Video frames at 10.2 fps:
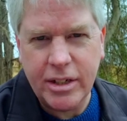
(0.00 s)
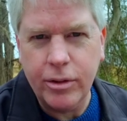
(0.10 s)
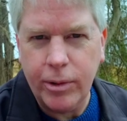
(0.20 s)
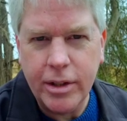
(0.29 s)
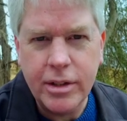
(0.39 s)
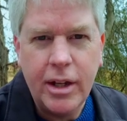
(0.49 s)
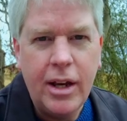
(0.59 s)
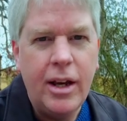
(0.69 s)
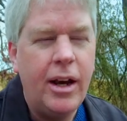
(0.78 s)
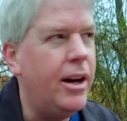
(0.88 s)
decent ones
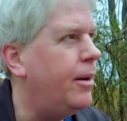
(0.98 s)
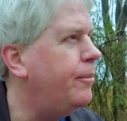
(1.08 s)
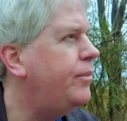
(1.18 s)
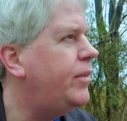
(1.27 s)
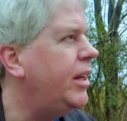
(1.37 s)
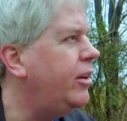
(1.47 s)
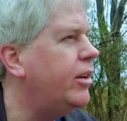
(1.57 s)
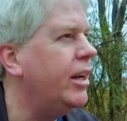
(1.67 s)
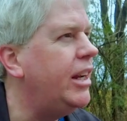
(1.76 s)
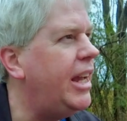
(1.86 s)
that
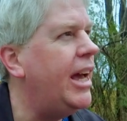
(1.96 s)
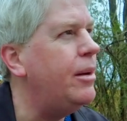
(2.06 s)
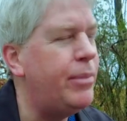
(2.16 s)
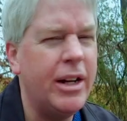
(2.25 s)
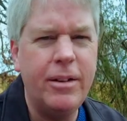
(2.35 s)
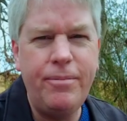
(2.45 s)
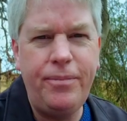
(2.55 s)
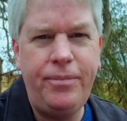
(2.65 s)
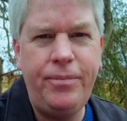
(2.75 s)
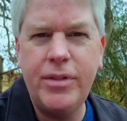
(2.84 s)
you can get, but
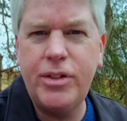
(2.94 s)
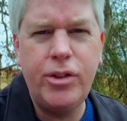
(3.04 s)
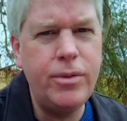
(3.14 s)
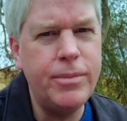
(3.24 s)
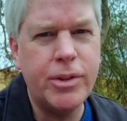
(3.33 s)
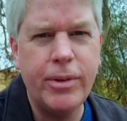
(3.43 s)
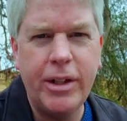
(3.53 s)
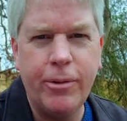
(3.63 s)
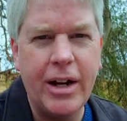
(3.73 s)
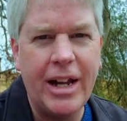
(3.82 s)
zooms
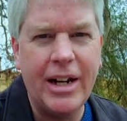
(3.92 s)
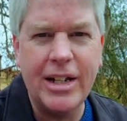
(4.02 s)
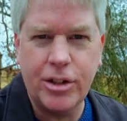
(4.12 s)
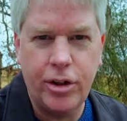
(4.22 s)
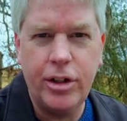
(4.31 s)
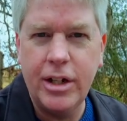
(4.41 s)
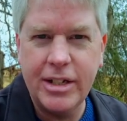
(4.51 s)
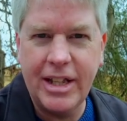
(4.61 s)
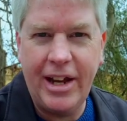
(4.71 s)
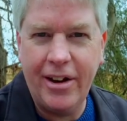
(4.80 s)
really were not as good
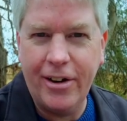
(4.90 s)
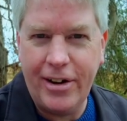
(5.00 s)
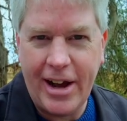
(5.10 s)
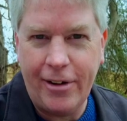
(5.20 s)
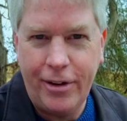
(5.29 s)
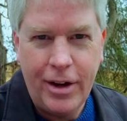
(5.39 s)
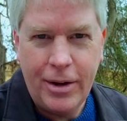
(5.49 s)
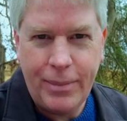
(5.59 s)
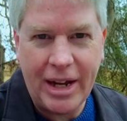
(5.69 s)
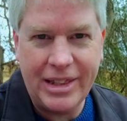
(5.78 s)
as they are now
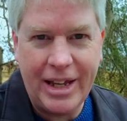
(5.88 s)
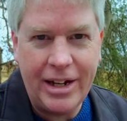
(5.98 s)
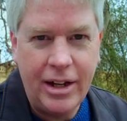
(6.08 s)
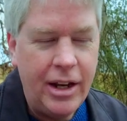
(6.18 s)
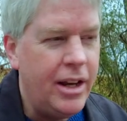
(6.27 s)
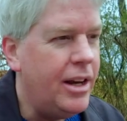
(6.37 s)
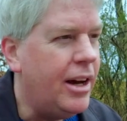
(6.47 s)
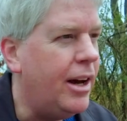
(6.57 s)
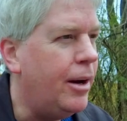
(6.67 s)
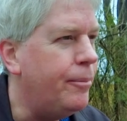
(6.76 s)
back then.
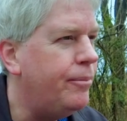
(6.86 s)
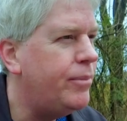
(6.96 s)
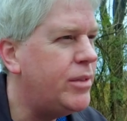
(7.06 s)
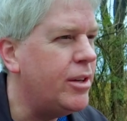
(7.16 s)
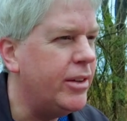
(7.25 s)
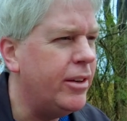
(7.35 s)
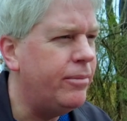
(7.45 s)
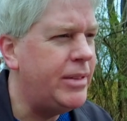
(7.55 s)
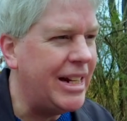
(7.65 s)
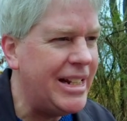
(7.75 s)

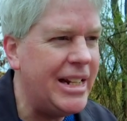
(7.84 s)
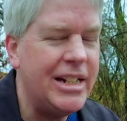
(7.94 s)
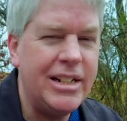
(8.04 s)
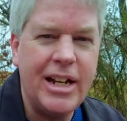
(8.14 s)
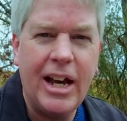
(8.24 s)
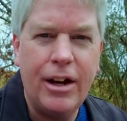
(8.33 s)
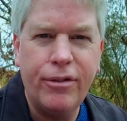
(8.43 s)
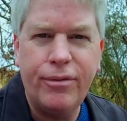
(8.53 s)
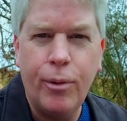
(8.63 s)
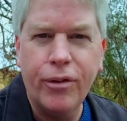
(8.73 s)
So they tended to
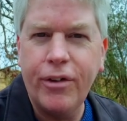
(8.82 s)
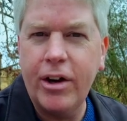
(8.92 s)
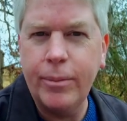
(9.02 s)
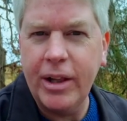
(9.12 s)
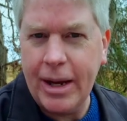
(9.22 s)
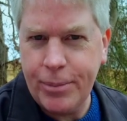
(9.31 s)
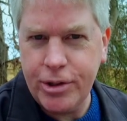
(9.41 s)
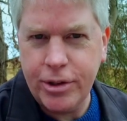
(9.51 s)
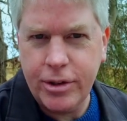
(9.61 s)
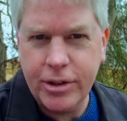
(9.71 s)
have more variable
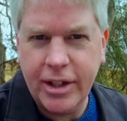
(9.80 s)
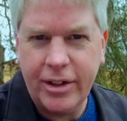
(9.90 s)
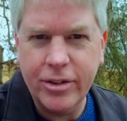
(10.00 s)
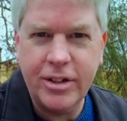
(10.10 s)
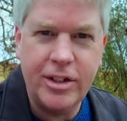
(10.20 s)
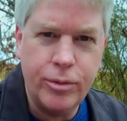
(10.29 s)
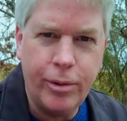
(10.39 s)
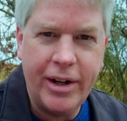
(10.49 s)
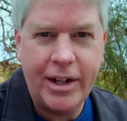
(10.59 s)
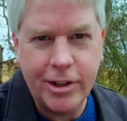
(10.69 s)
apertures, like you'll see
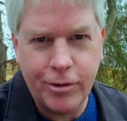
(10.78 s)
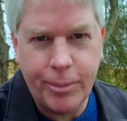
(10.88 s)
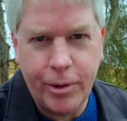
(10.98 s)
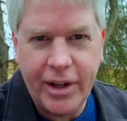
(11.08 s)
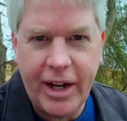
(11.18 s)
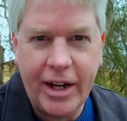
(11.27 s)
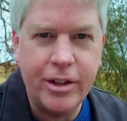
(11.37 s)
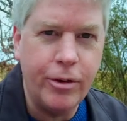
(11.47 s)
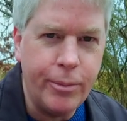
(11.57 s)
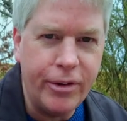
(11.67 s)
2.8 to
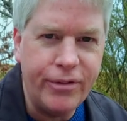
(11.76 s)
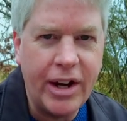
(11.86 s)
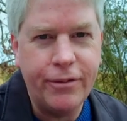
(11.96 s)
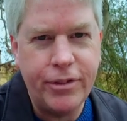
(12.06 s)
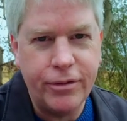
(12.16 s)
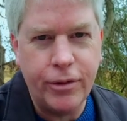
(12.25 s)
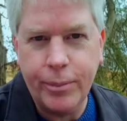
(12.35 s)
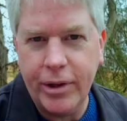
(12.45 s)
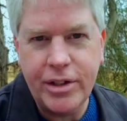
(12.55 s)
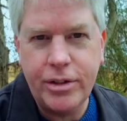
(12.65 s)
3.8, 3.5 to
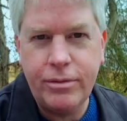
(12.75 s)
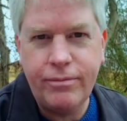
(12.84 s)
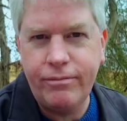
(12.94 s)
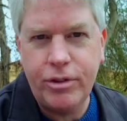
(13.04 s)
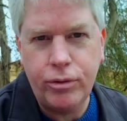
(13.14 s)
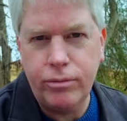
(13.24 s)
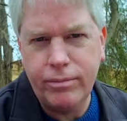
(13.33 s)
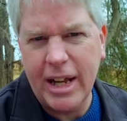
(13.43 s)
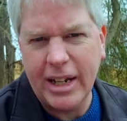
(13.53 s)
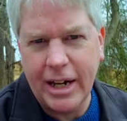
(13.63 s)
4.2,
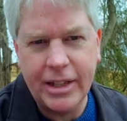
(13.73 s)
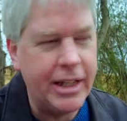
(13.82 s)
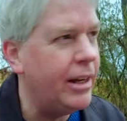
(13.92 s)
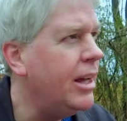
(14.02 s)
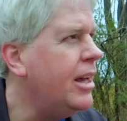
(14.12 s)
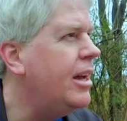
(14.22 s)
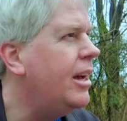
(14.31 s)
that kind of thing.